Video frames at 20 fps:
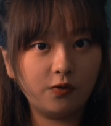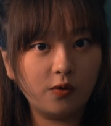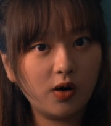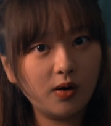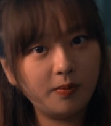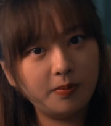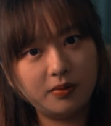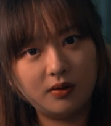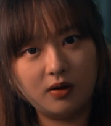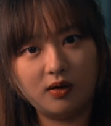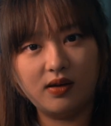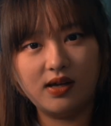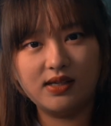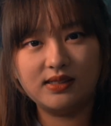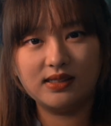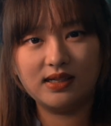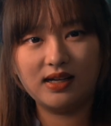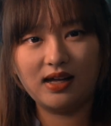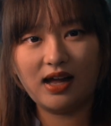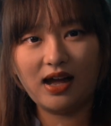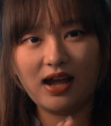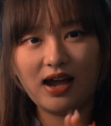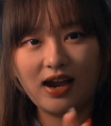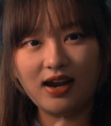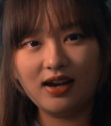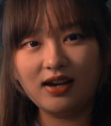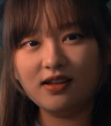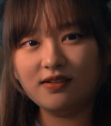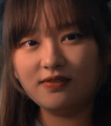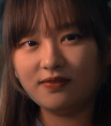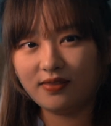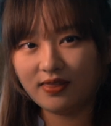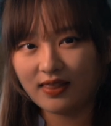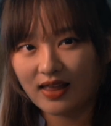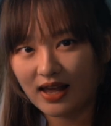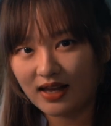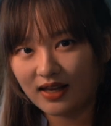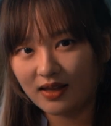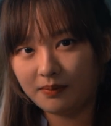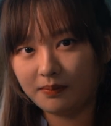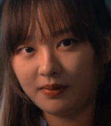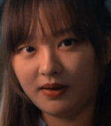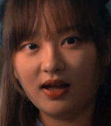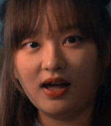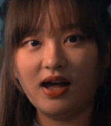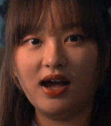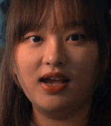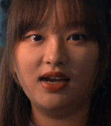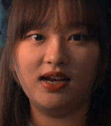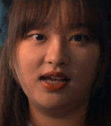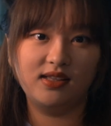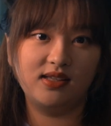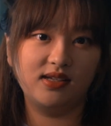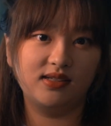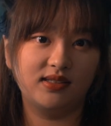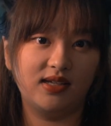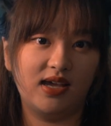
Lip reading: 4 Pro is kind of lagging behind in this